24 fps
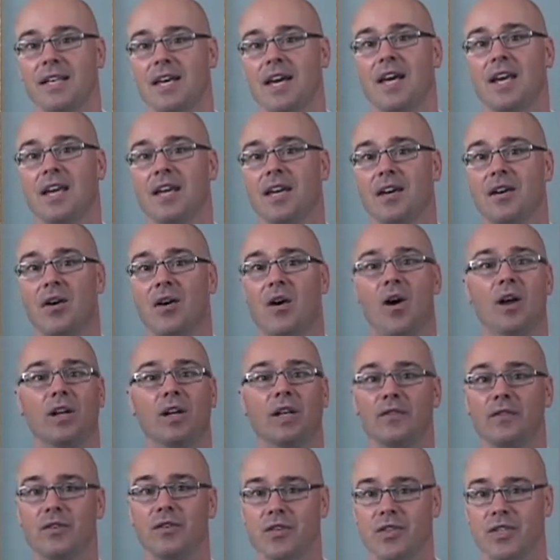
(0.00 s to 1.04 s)
getting all
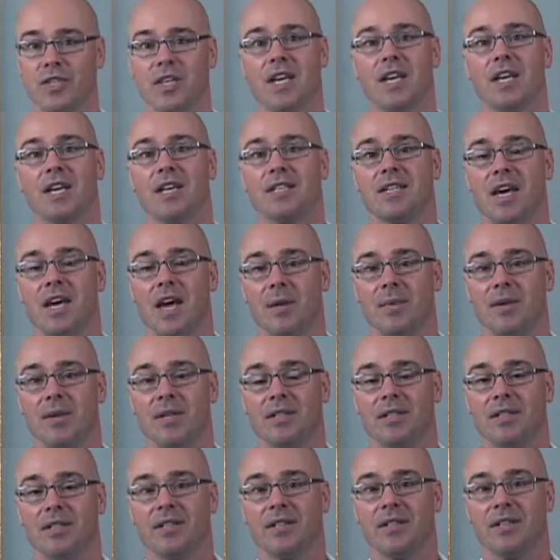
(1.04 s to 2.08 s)
of your skin
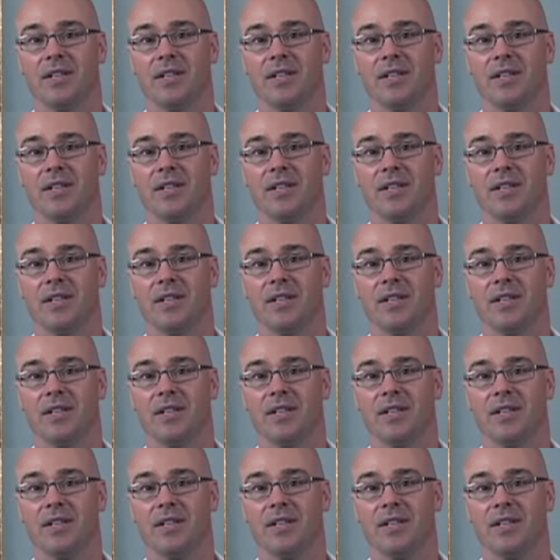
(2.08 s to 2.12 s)
examined,